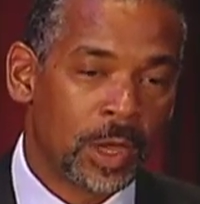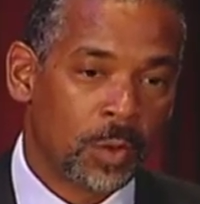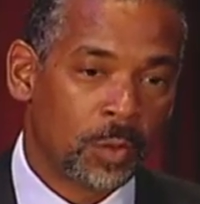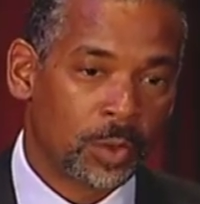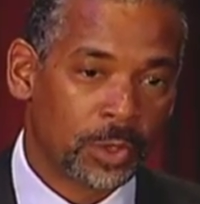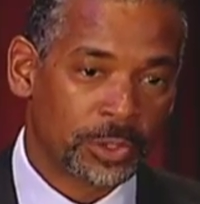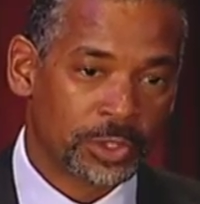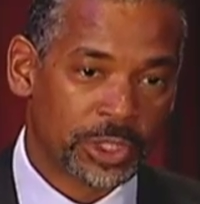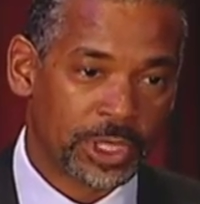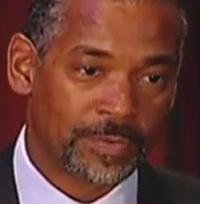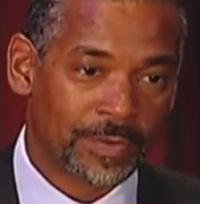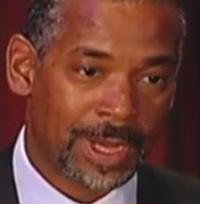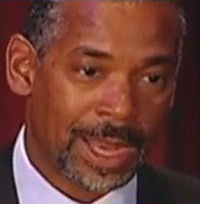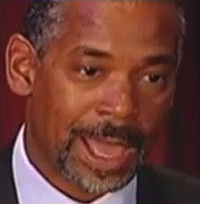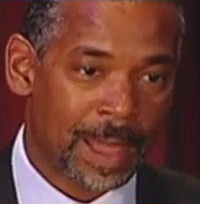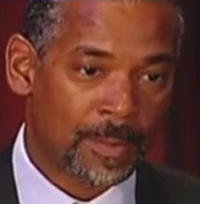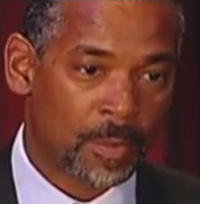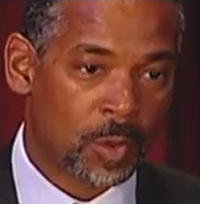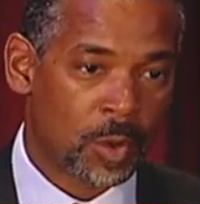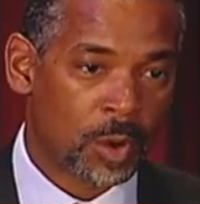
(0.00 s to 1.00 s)
we'll achieve a
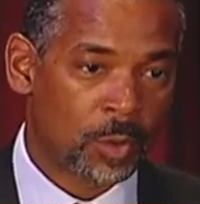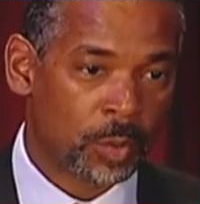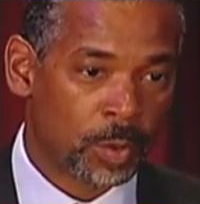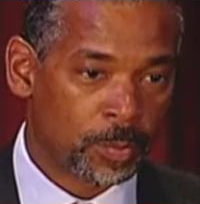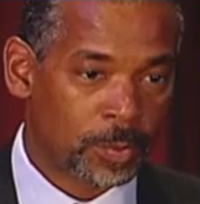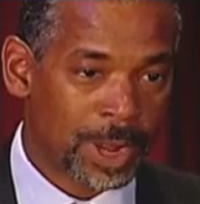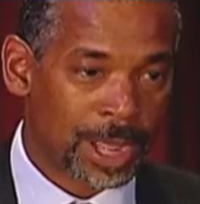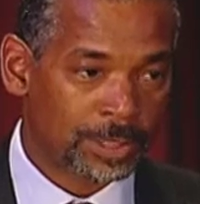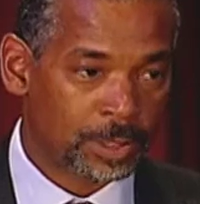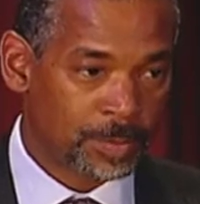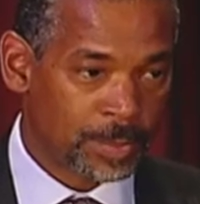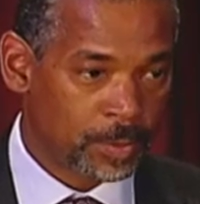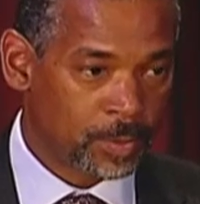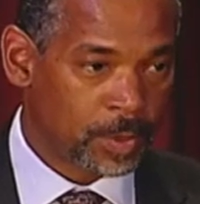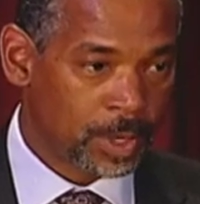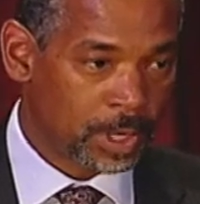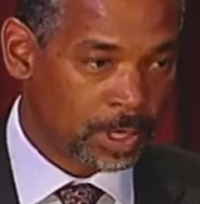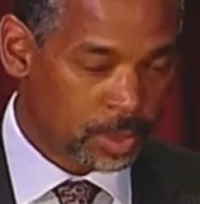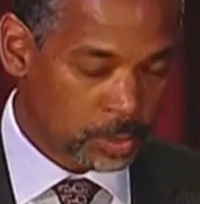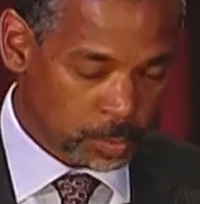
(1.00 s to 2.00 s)
lot more, and we're proud to be
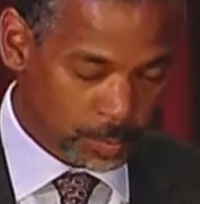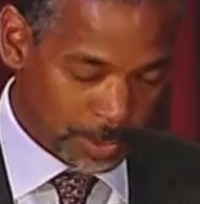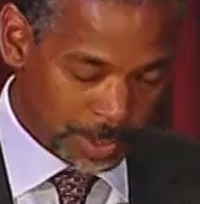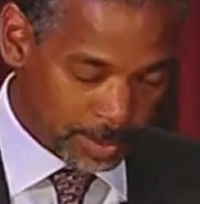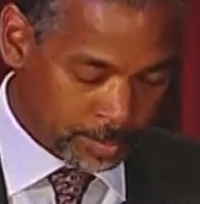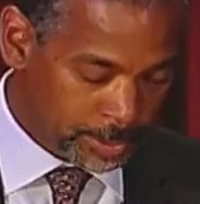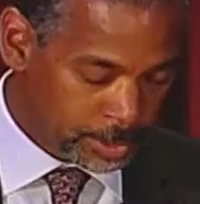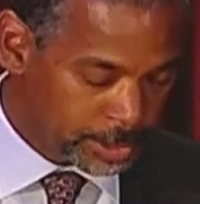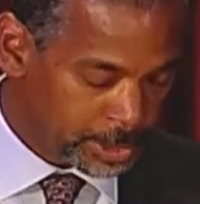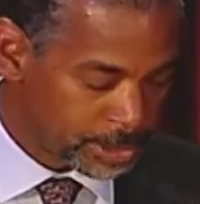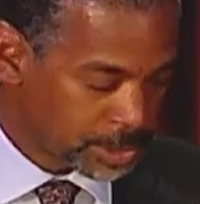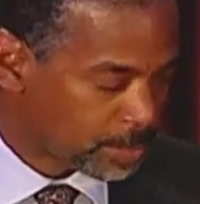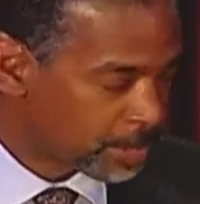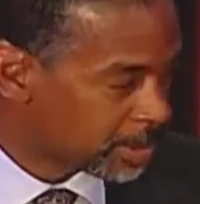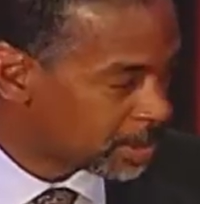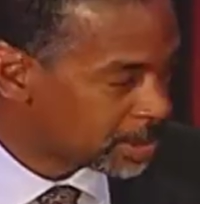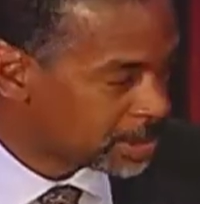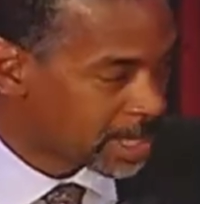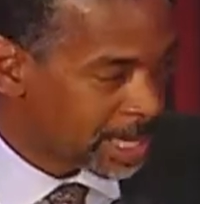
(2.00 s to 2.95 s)
one of those participants.